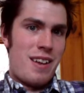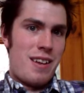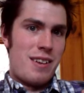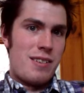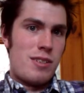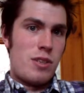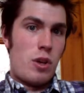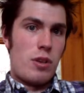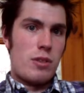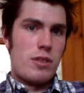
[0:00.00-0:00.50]

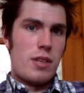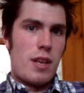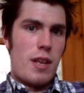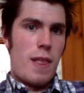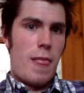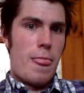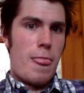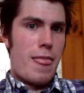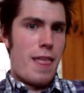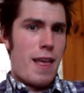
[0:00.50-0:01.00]
not
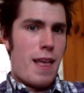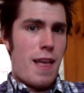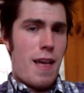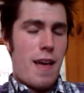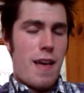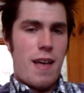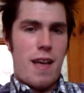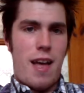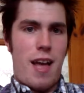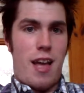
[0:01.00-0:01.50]
the
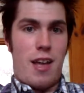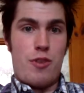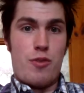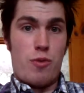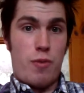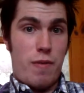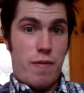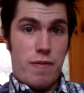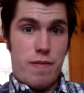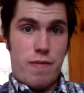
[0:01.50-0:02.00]

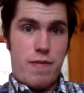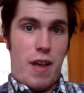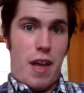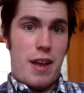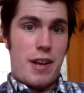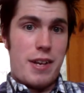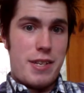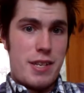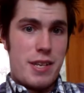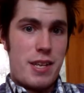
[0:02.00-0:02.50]
actual
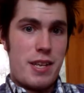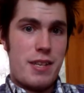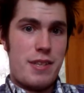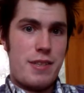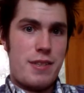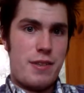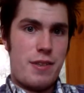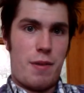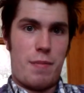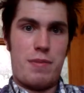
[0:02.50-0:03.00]
fact
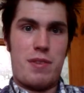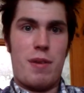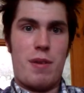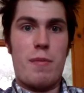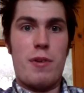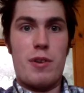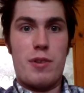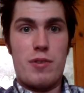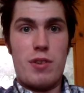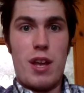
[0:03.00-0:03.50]
top 10
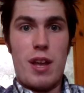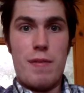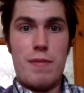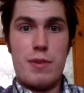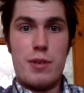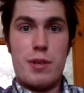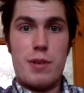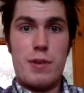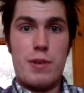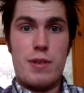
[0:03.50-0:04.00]
worst
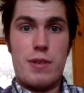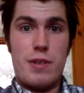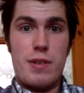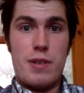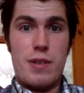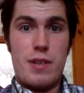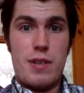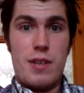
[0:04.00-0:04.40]
drivers, because